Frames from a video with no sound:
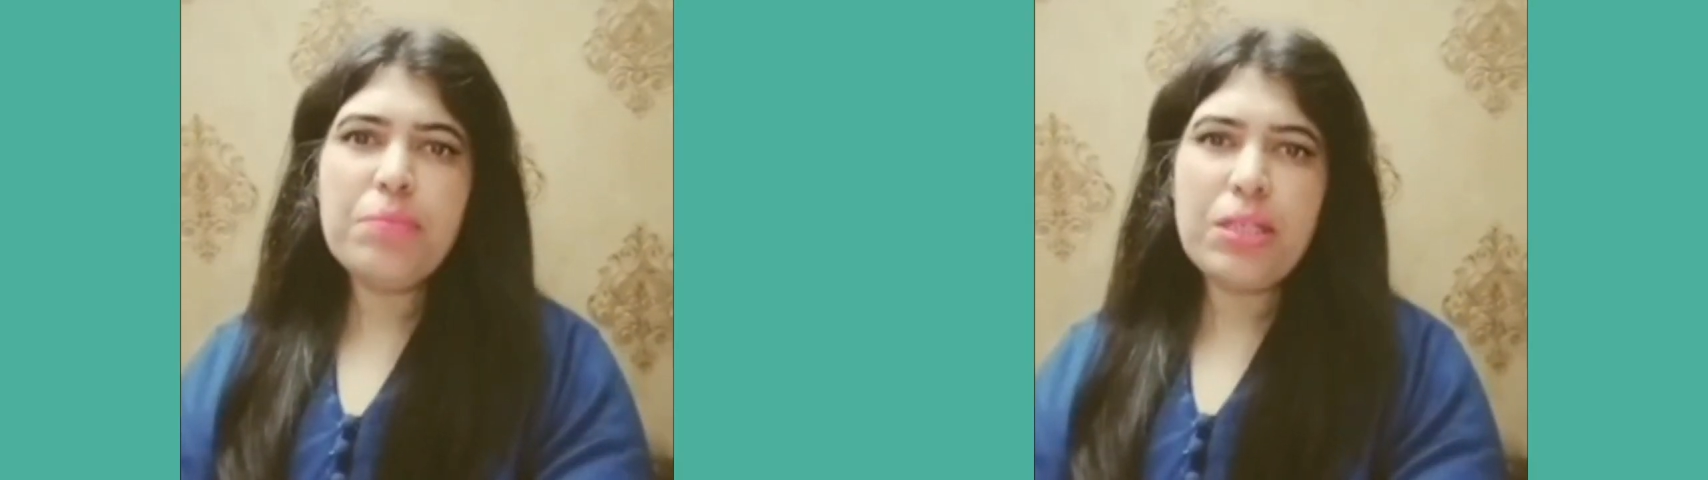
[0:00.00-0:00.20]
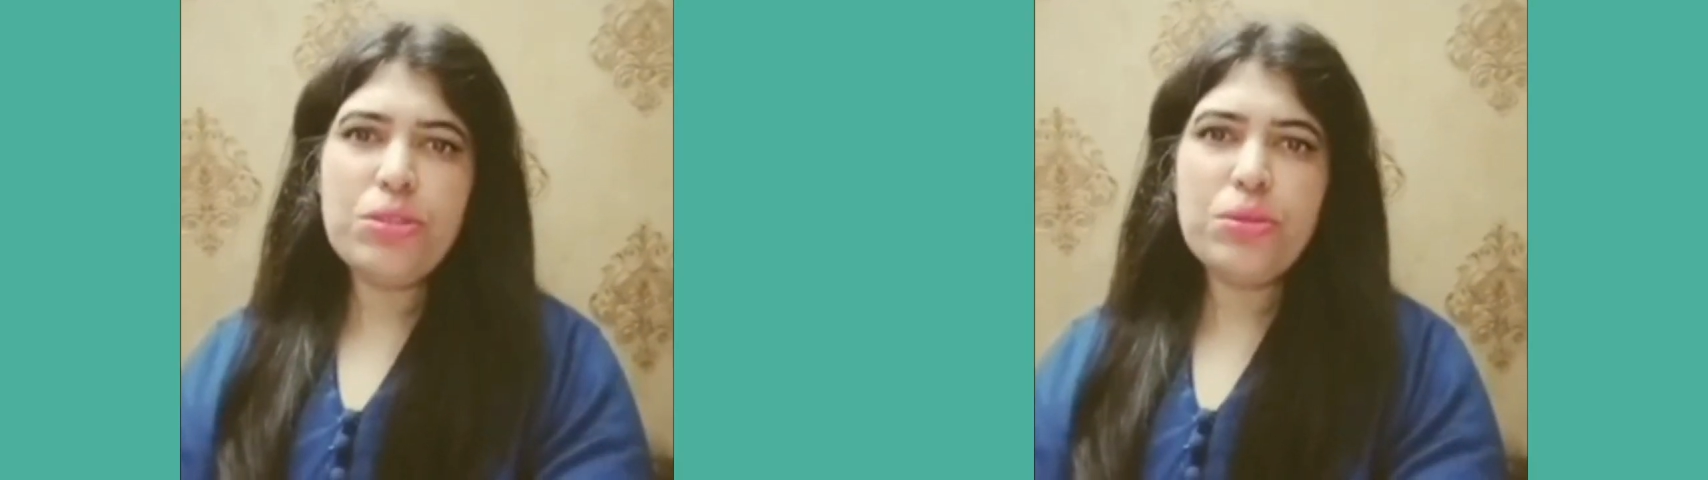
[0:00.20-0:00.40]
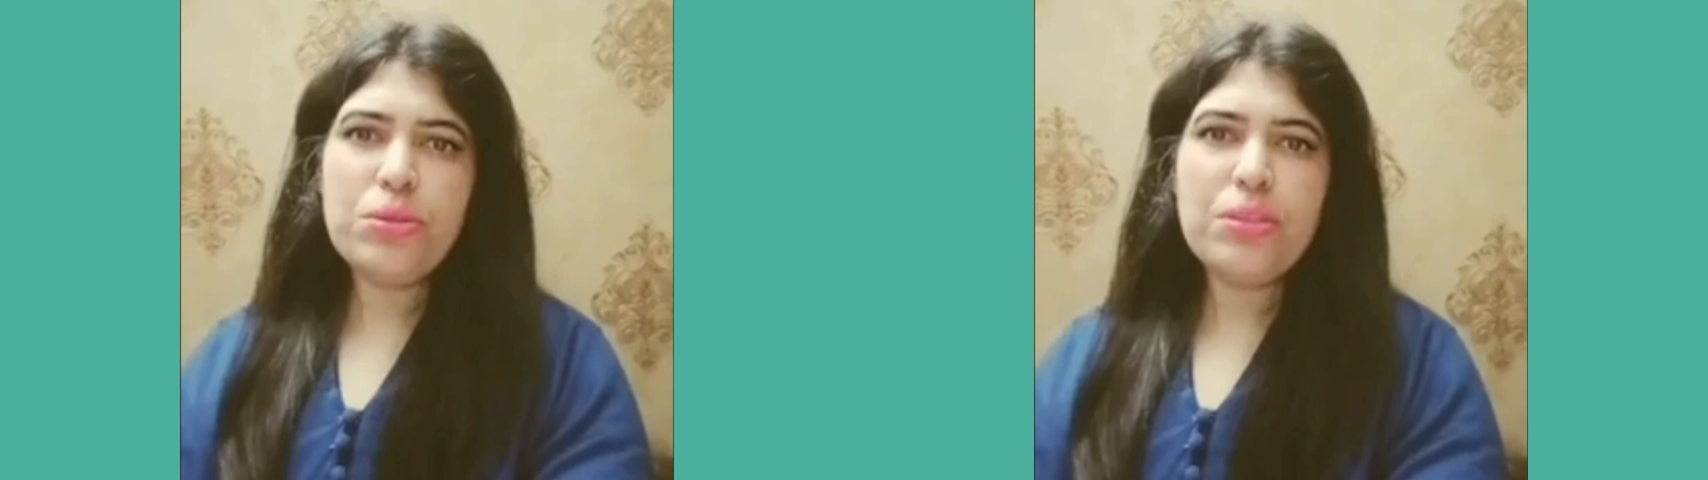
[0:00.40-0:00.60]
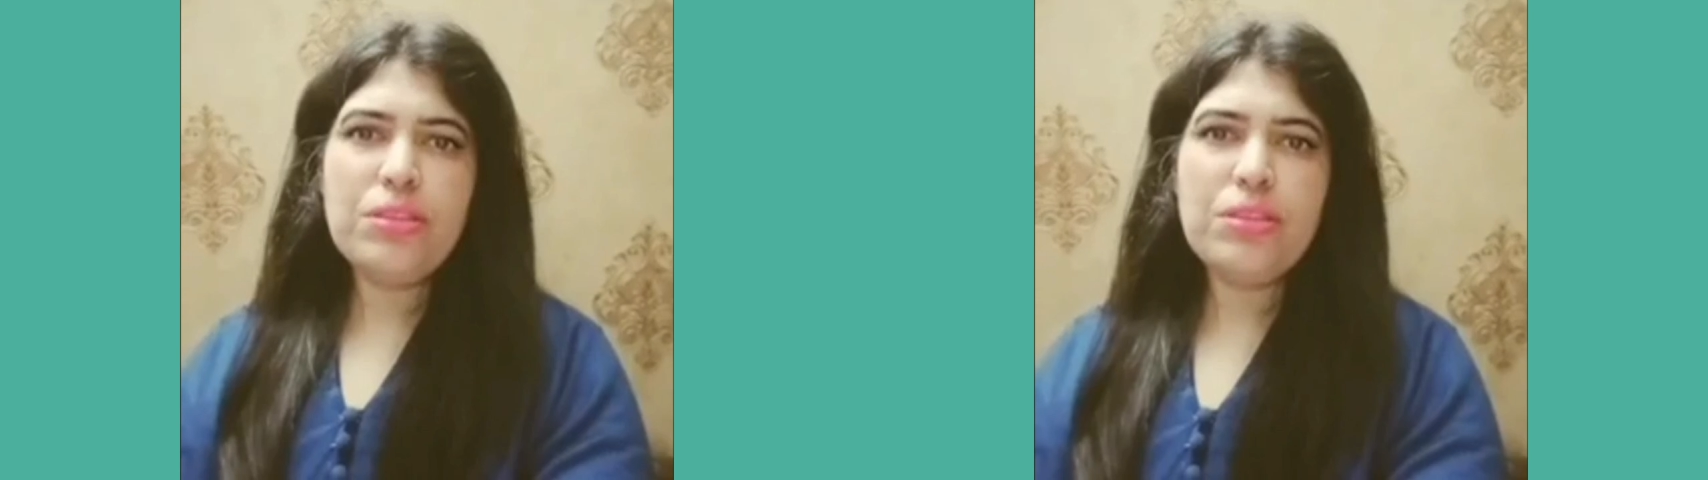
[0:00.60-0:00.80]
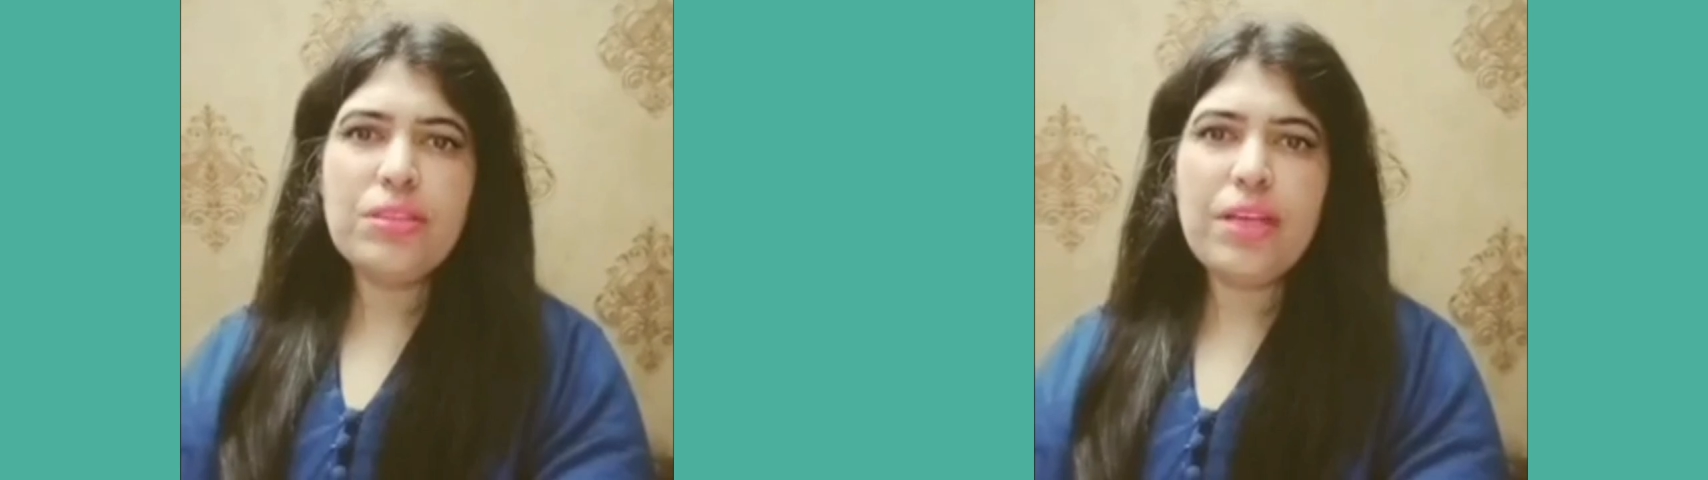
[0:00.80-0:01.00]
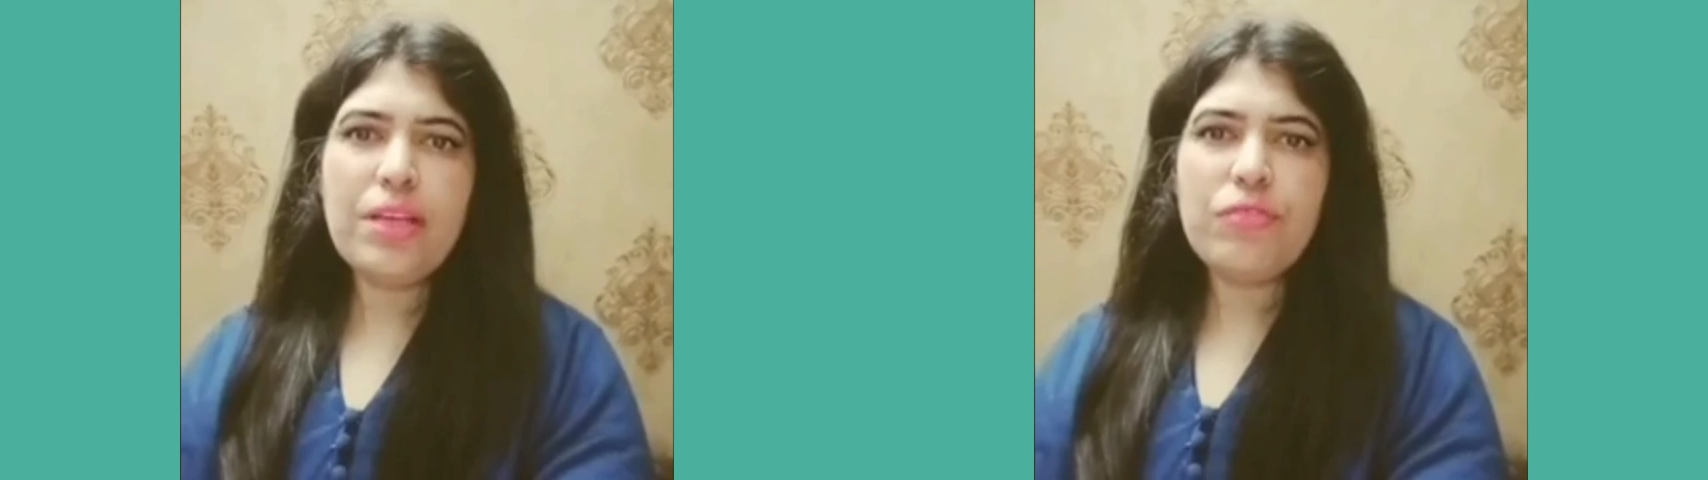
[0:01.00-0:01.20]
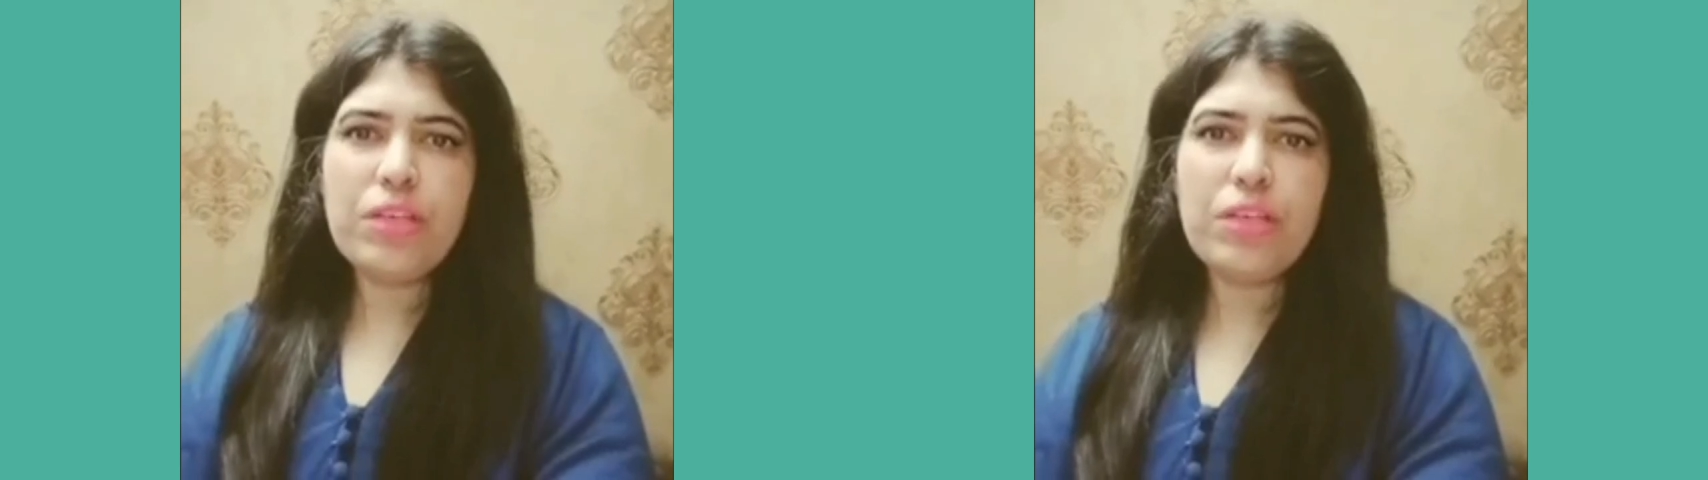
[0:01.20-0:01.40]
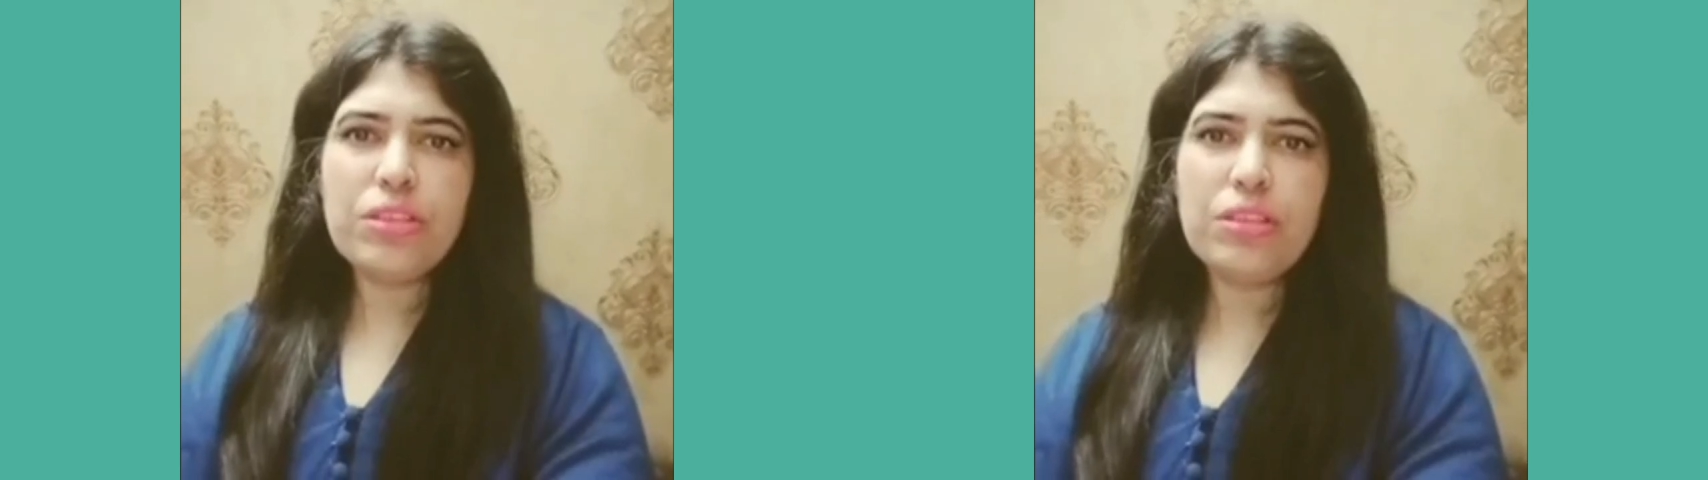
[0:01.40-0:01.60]
many genres like
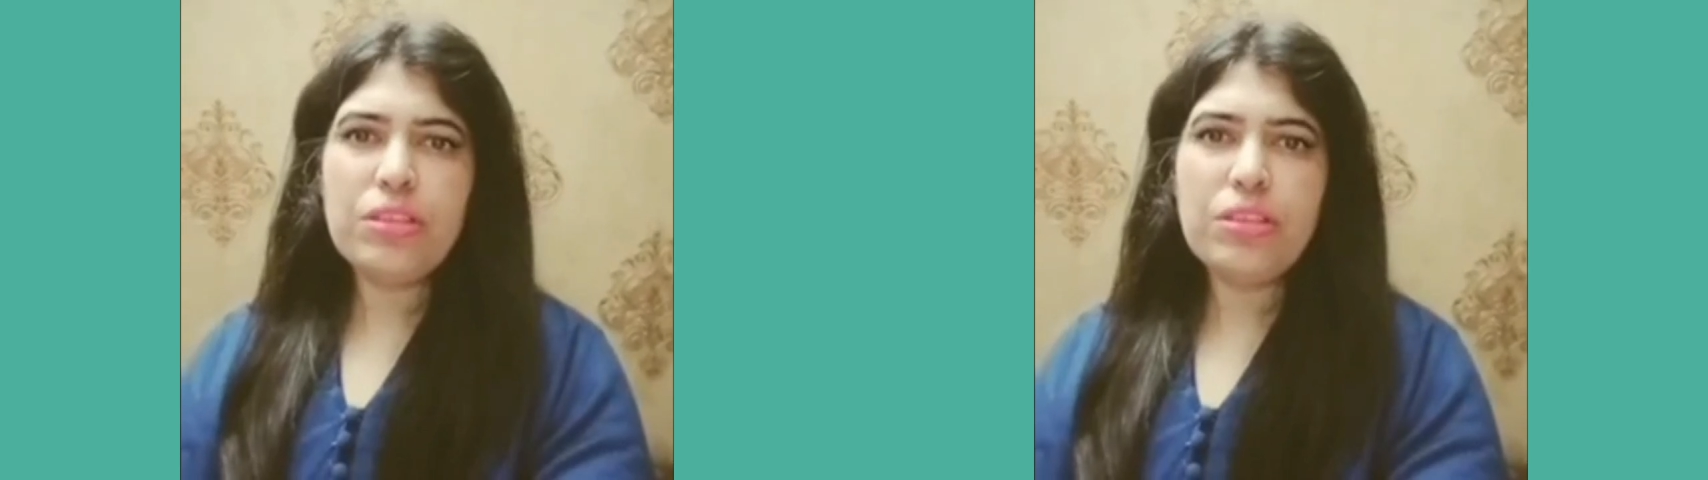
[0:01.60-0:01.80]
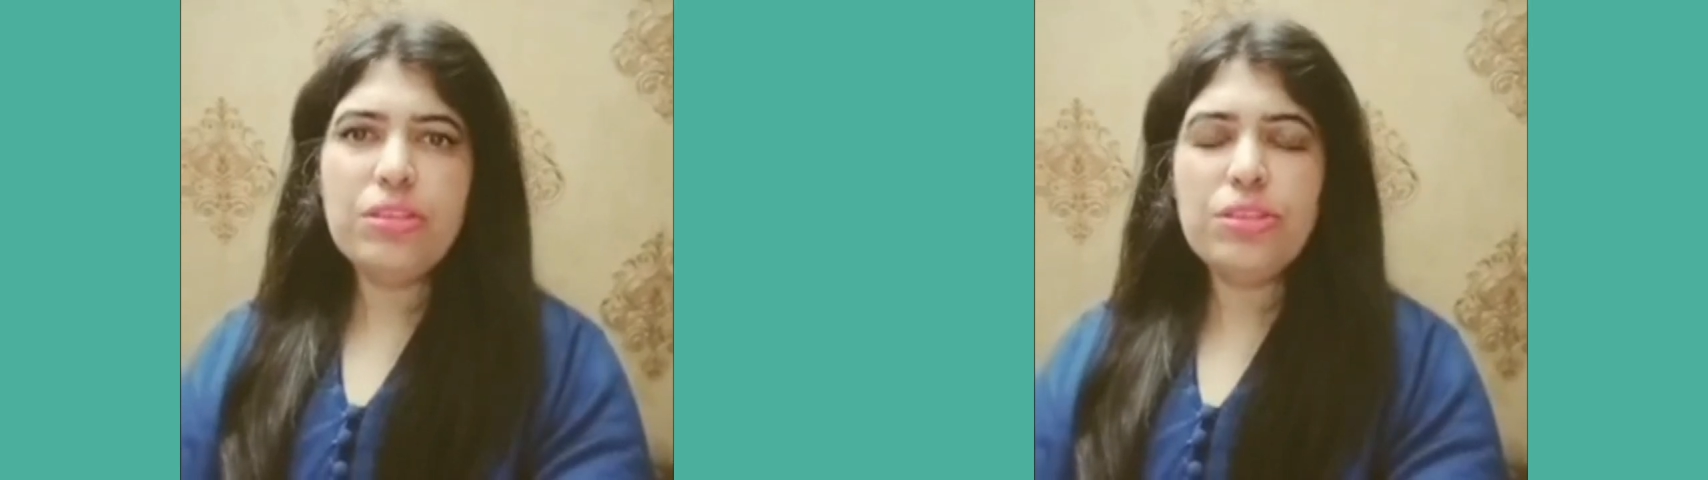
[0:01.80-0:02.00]
fiction,